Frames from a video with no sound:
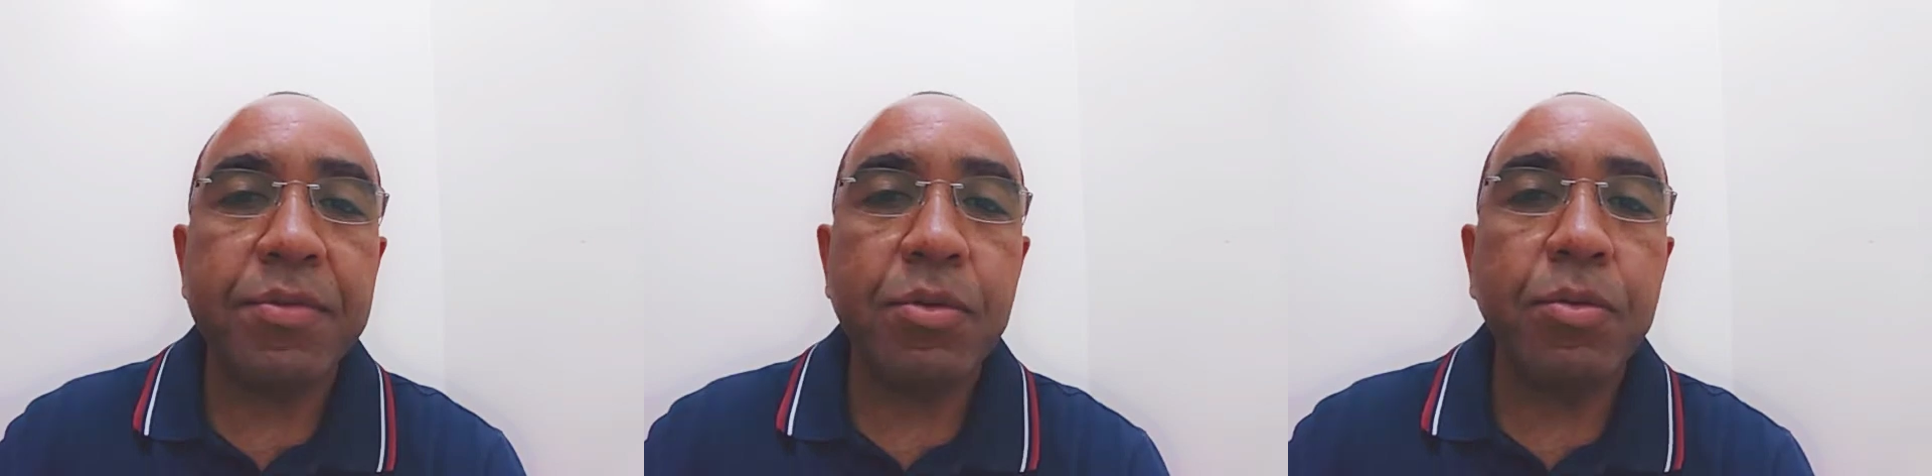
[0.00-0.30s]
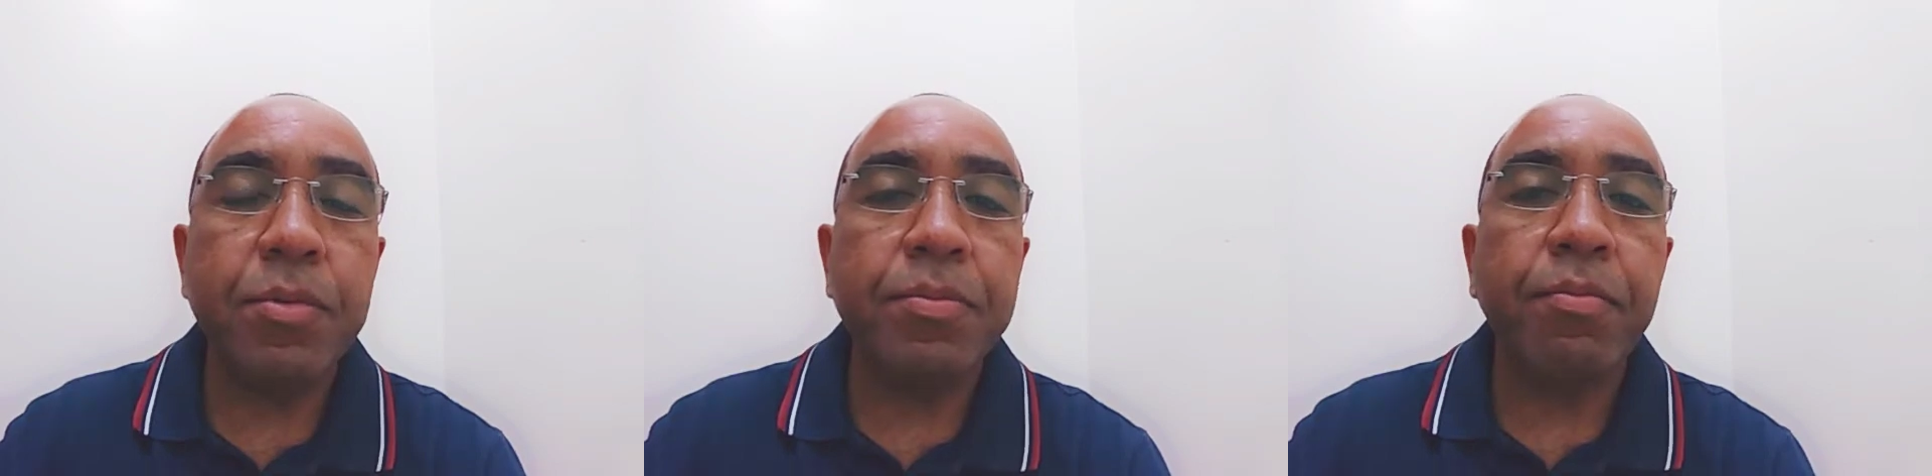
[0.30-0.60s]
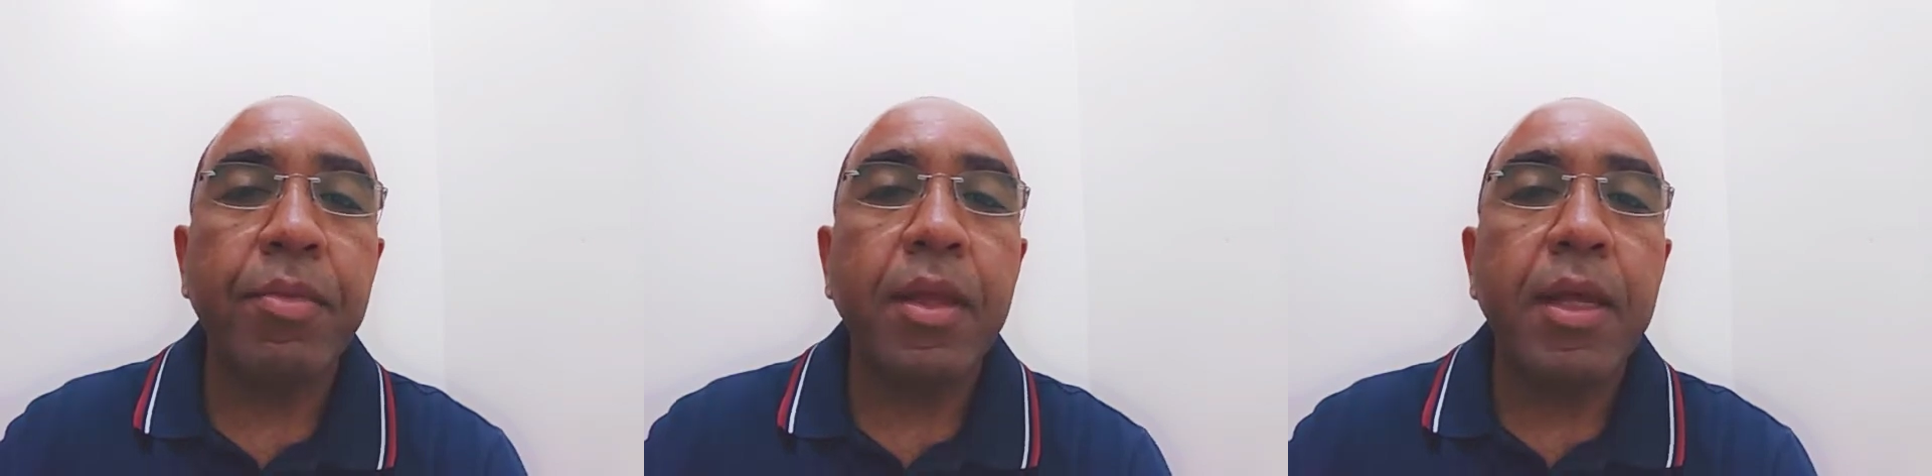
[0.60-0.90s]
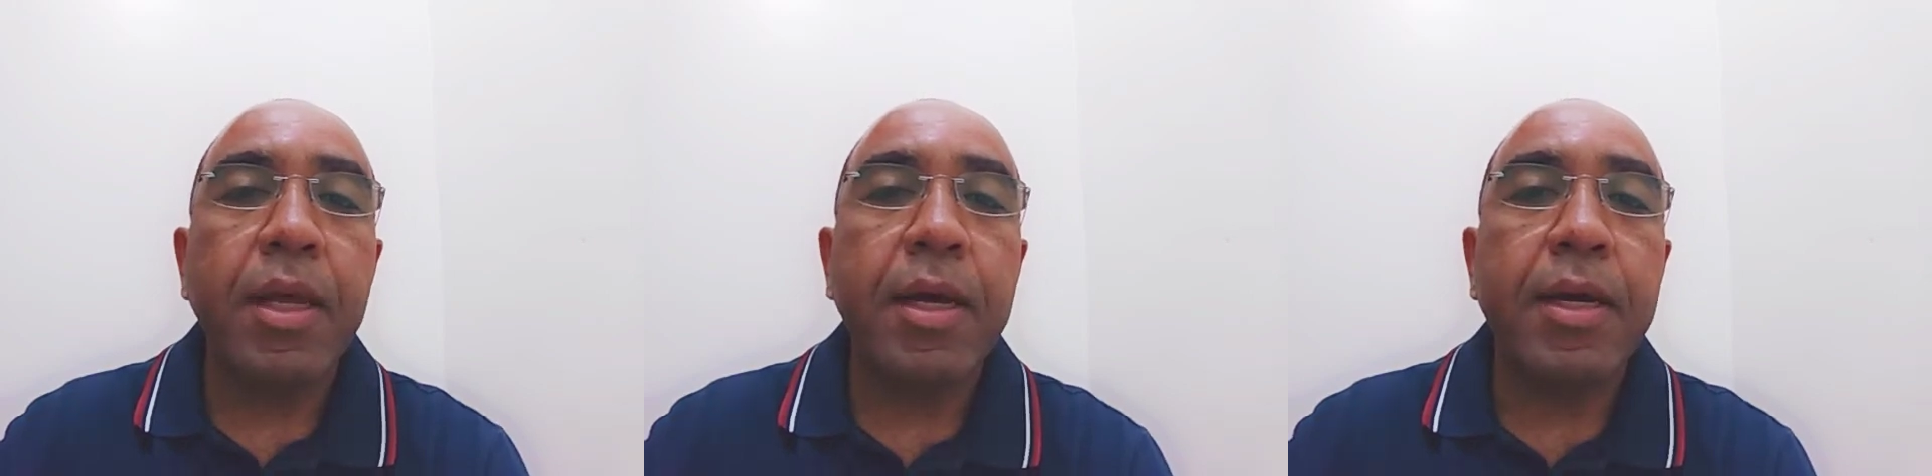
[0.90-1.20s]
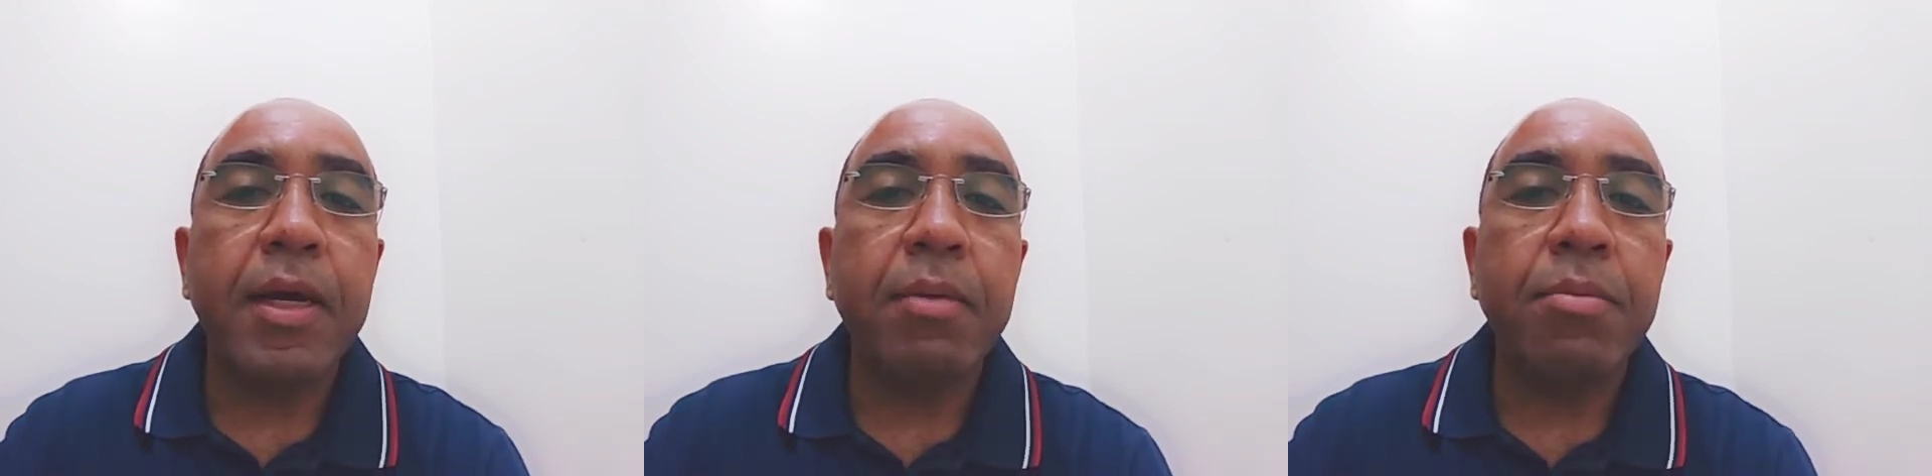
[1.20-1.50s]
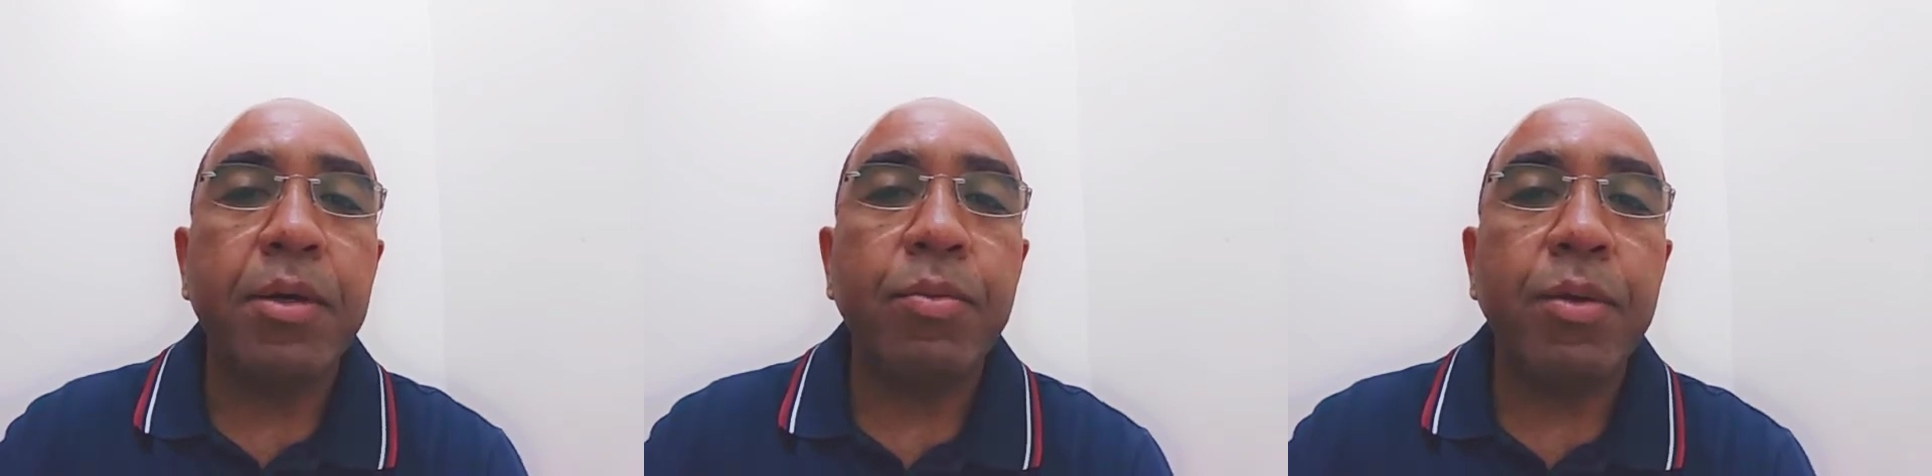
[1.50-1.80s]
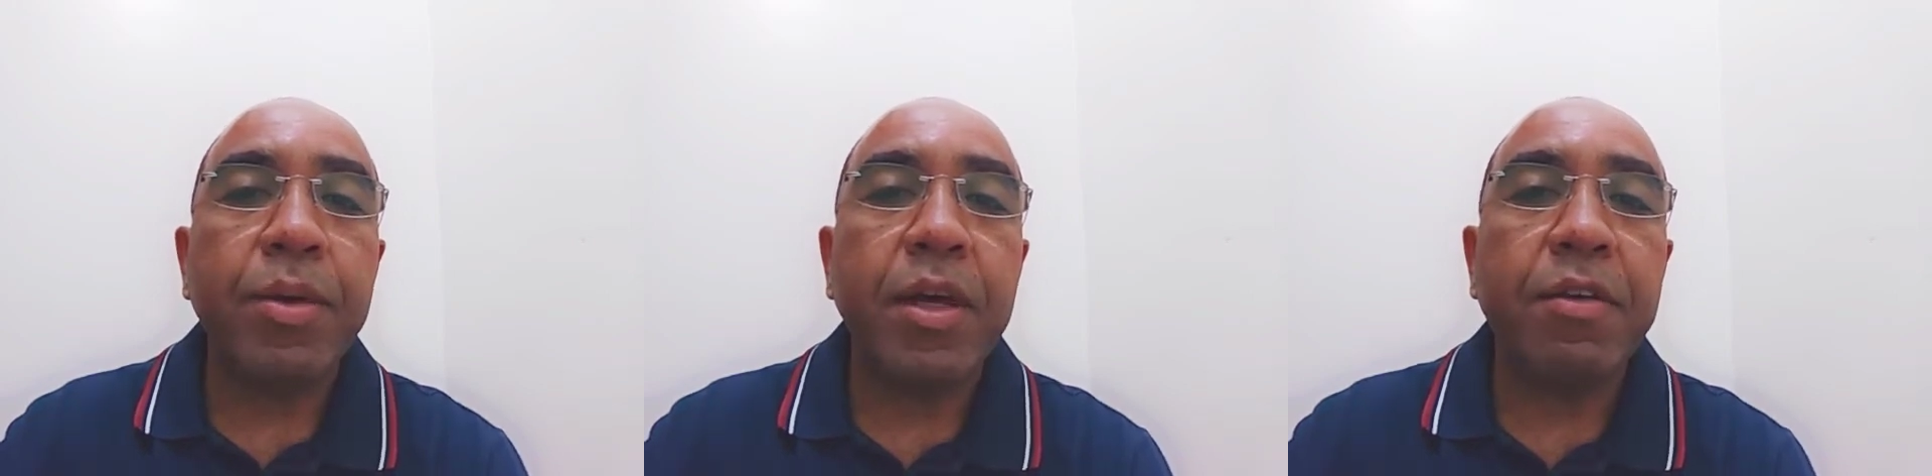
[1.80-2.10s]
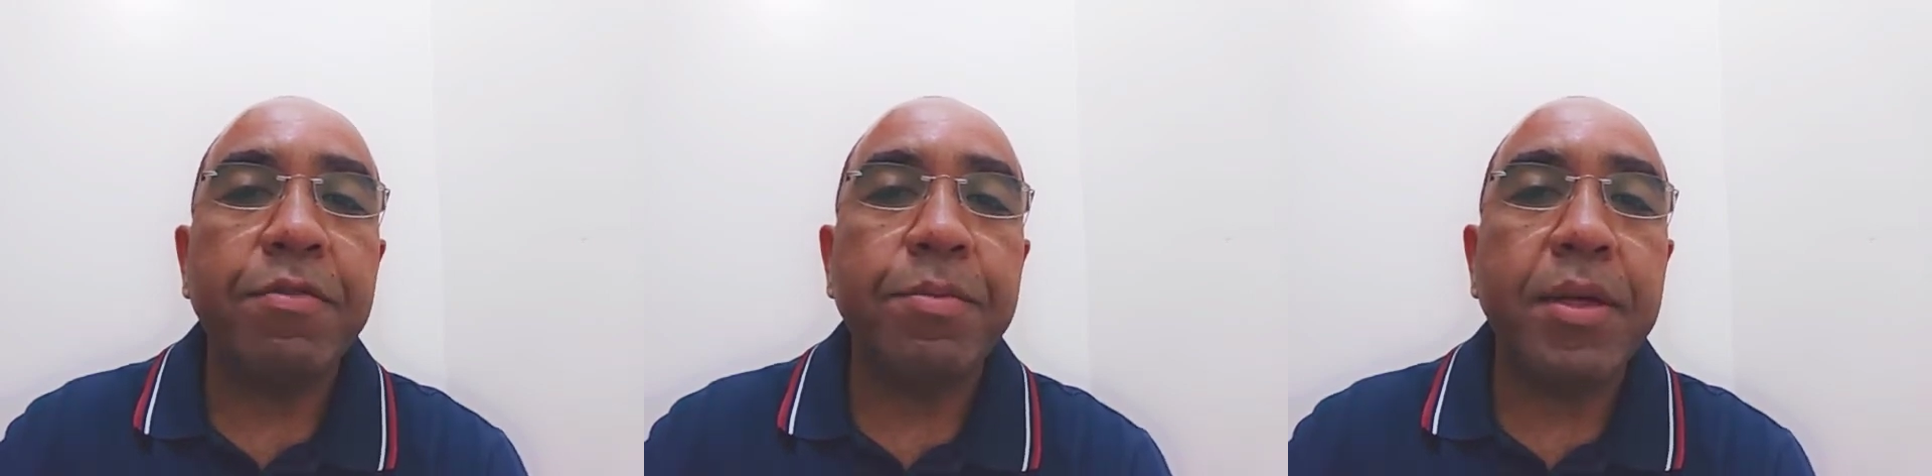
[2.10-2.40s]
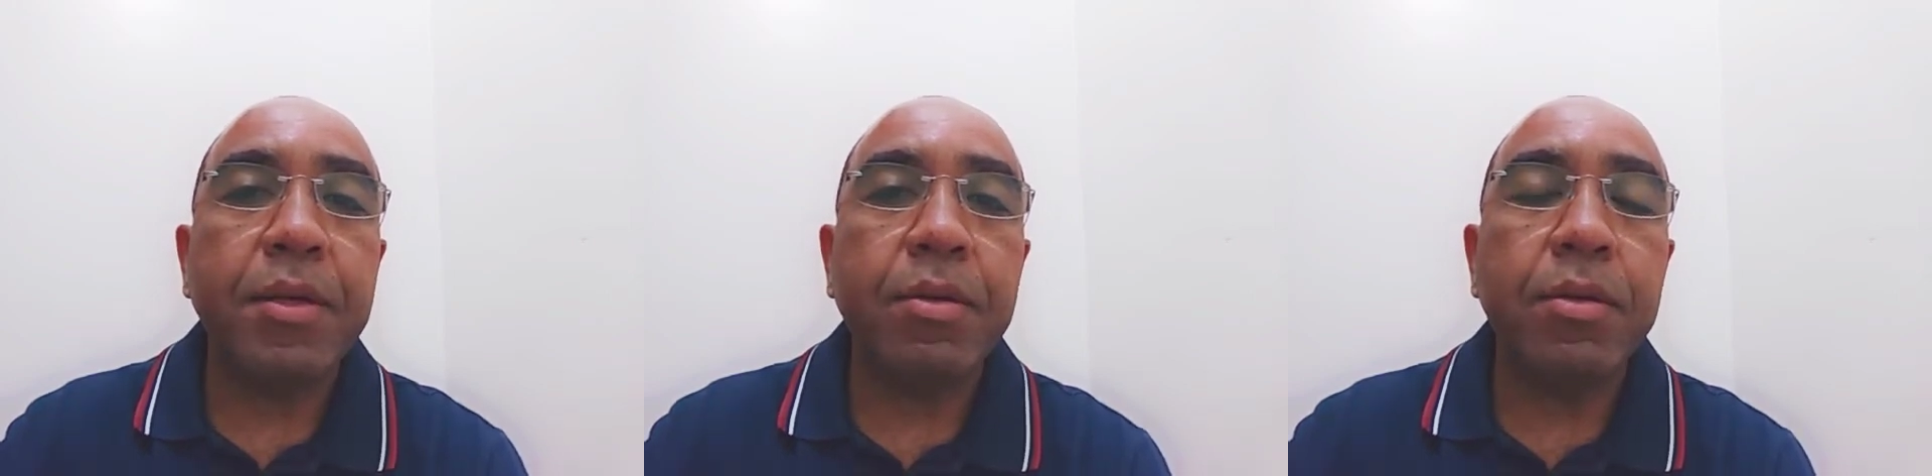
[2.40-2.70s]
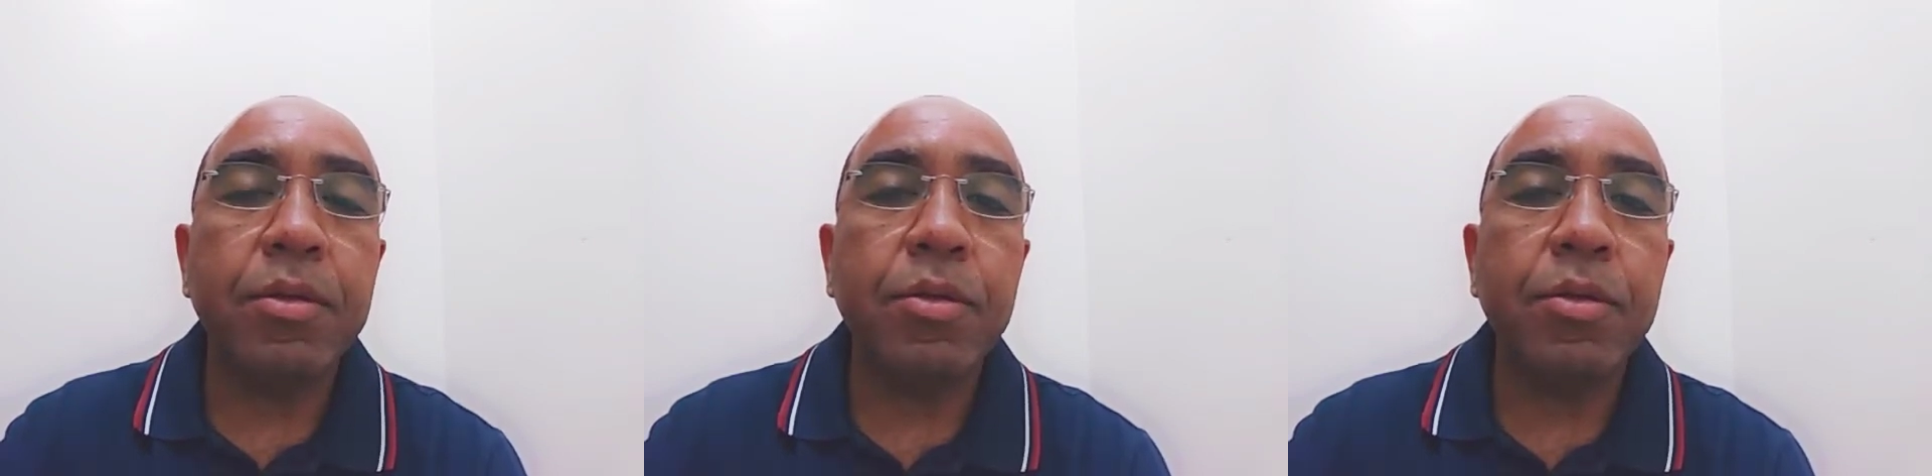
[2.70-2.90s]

tool, but what we have been